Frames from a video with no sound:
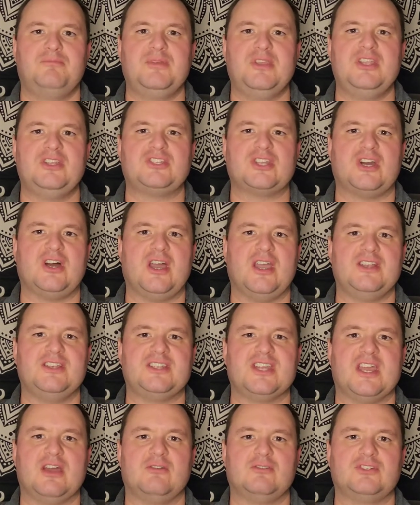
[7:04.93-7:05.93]
be
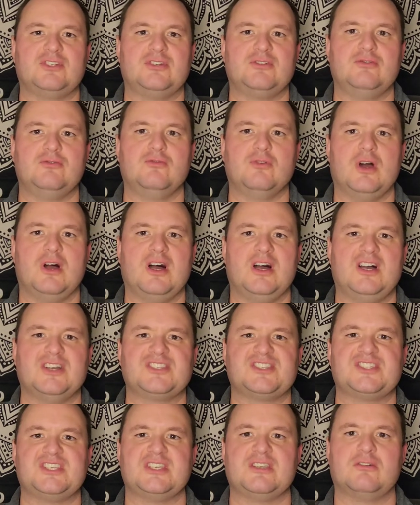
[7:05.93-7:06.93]
tied down to uh,
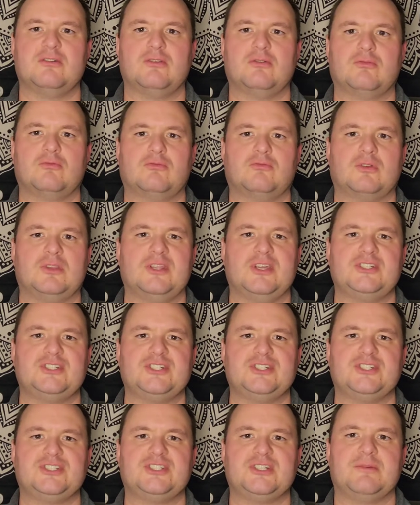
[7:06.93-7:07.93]
a single
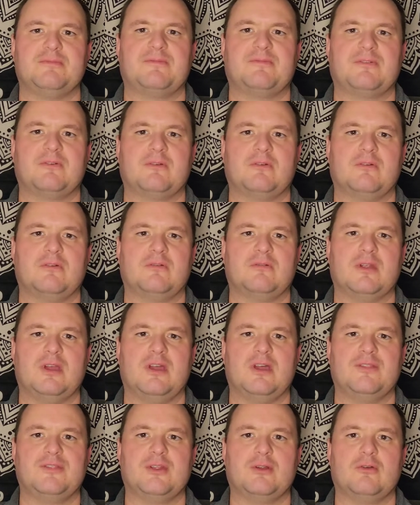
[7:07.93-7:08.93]
relationship for